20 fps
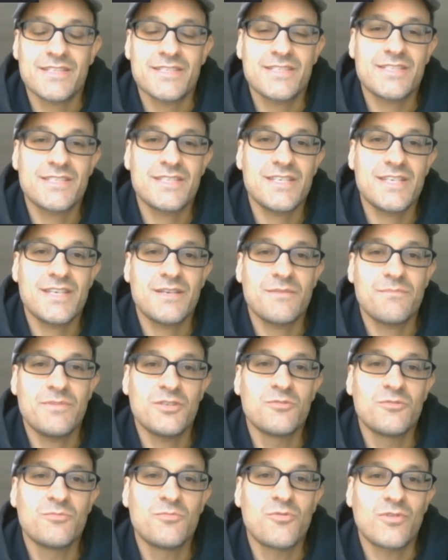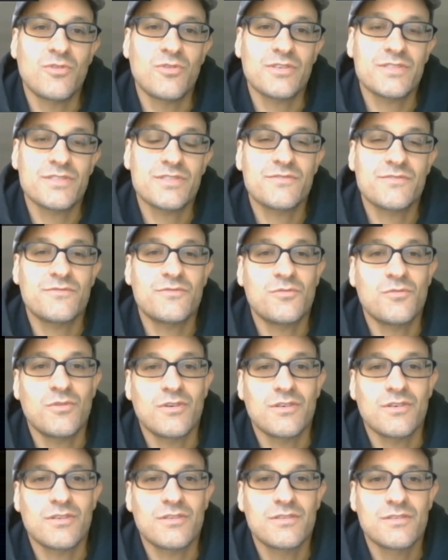and seeing billboards
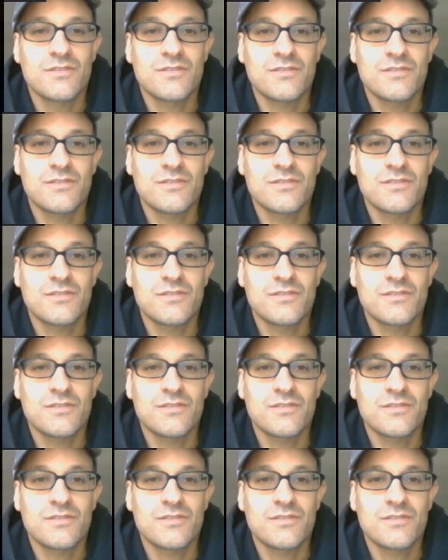for